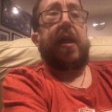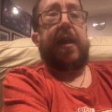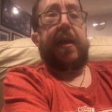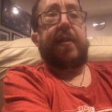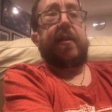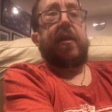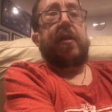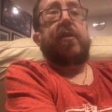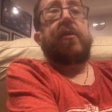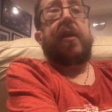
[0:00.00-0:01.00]
and
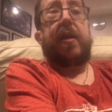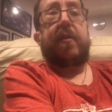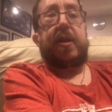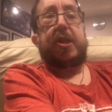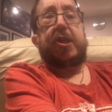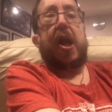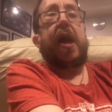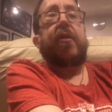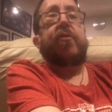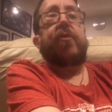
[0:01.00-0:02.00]
the
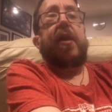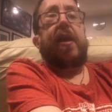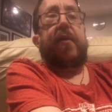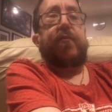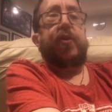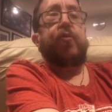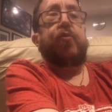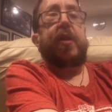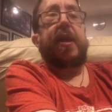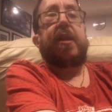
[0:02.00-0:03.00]
child, if you
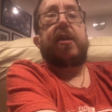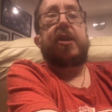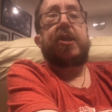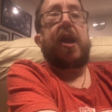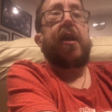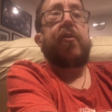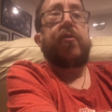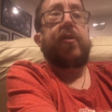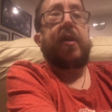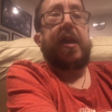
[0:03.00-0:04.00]
hit a
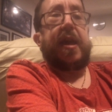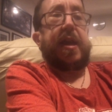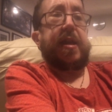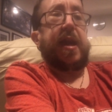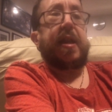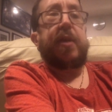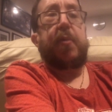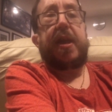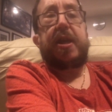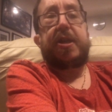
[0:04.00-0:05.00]
child in any
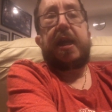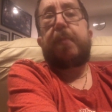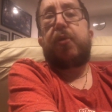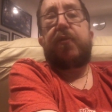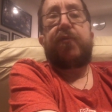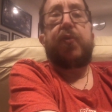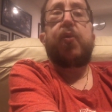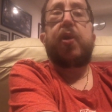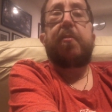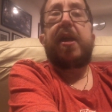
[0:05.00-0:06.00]
way, shape, or
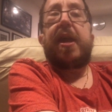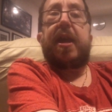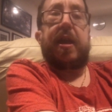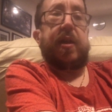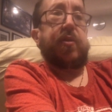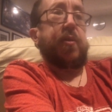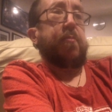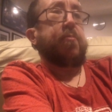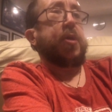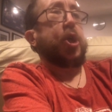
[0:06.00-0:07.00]
form, it's
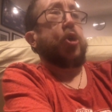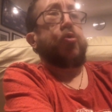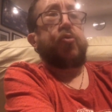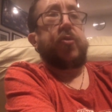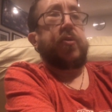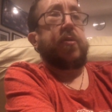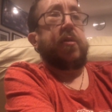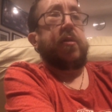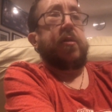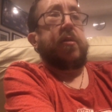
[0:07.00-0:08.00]
abuse.
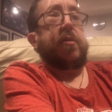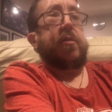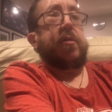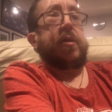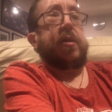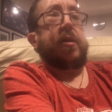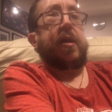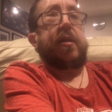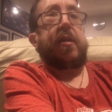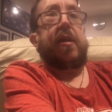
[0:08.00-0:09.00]

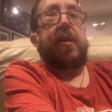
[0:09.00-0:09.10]
and